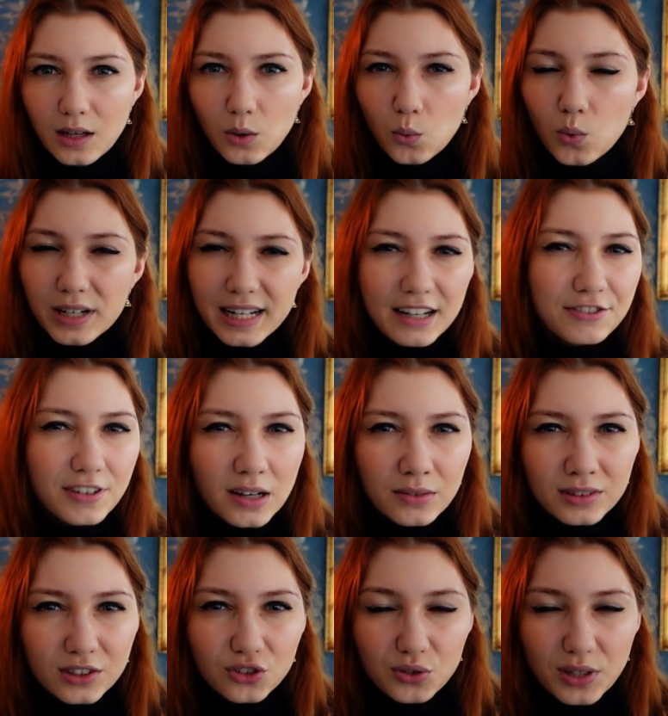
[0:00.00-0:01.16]
What I found
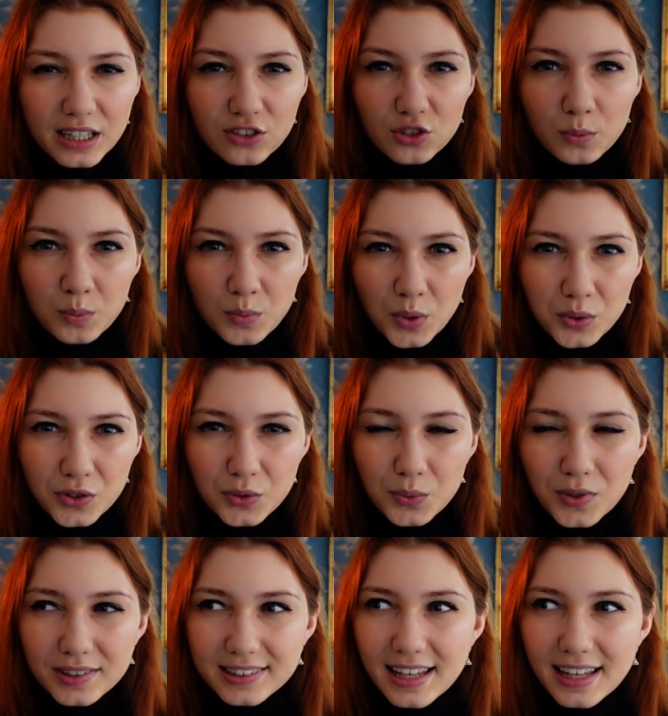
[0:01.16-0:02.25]
strange most was